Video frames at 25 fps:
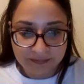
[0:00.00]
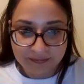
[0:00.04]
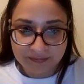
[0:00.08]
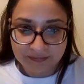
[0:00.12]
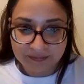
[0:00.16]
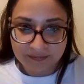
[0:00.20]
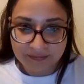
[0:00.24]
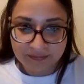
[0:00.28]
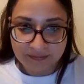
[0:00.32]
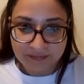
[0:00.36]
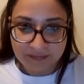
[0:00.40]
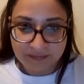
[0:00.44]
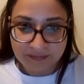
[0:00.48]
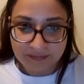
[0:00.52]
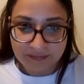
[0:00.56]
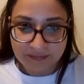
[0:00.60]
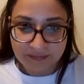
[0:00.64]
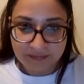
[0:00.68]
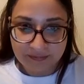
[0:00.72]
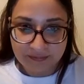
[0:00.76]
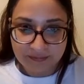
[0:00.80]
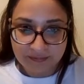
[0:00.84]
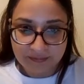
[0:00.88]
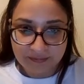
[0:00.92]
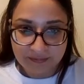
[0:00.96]

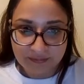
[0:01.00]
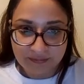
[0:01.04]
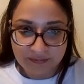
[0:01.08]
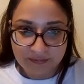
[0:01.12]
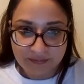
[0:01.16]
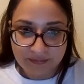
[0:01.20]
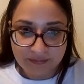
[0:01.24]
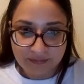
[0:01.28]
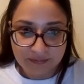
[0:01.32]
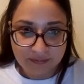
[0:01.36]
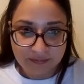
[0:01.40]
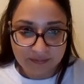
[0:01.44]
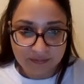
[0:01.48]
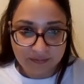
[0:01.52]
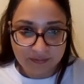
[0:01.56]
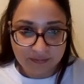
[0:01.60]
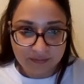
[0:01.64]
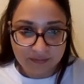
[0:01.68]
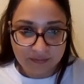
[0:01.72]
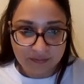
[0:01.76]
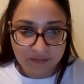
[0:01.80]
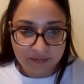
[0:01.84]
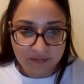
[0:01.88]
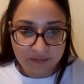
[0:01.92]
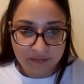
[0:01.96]

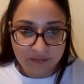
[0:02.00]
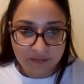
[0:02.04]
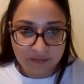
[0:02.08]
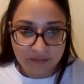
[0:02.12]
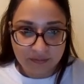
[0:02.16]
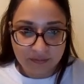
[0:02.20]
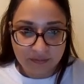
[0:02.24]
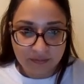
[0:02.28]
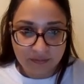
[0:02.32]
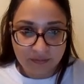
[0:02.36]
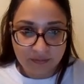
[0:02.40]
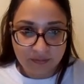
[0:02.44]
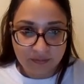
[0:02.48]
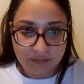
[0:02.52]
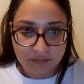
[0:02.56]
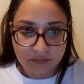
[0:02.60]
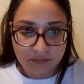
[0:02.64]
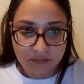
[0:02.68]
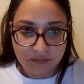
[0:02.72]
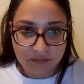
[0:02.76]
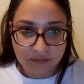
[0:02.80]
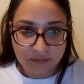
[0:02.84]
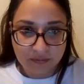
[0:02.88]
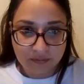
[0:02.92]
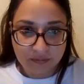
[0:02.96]

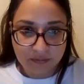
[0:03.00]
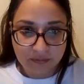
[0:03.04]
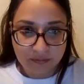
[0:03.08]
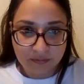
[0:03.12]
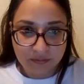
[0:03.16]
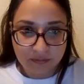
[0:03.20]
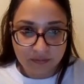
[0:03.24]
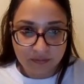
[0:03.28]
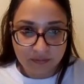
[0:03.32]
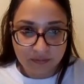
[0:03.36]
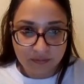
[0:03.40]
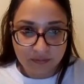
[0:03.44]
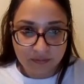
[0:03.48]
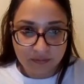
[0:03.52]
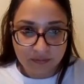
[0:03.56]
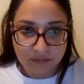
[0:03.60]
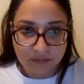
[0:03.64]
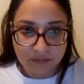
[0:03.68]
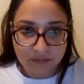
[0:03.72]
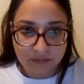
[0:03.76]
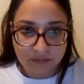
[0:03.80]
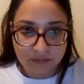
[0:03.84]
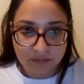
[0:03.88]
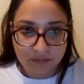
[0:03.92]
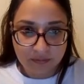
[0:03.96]

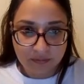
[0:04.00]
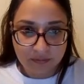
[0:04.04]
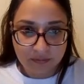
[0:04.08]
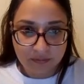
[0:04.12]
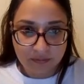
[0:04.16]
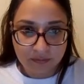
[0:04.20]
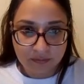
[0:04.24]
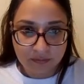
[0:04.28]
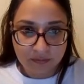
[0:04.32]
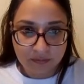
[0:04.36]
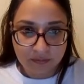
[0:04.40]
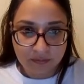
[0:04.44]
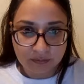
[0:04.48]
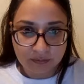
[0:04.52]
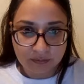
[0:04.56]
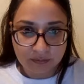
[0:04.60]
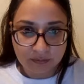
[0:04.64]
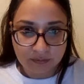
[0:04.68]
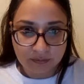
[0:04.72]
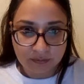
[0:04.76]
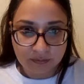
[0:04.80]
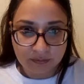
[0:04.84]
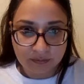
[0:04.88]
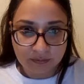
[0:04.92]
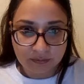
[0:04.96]

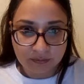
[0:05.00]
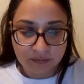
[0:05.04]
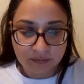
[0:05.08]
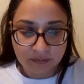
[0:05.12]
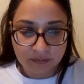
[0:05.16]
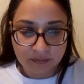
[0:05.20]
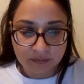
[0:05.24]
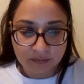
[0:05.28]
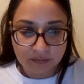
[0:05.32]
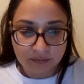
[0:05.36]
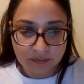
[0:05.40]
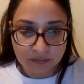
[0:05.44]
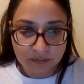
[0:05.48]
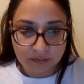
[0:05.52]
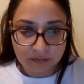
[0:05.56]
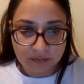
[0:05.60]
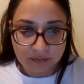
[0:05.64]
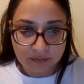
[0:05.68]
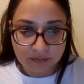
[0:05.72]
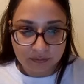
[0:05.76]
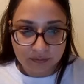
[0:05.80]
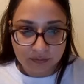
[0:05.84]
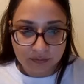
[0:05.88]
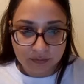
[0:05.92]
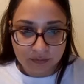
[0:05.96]

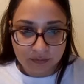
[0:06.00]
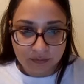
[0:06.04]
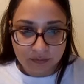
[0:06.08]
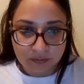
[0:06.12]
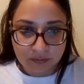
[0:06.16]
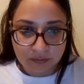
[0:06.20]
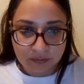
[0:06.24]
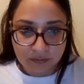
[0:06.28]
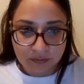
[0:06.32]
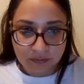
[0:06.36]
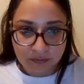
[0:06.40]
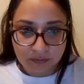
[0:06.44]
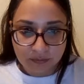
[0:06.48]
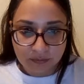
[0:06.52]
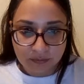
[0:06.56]
No one is speaking in this clip.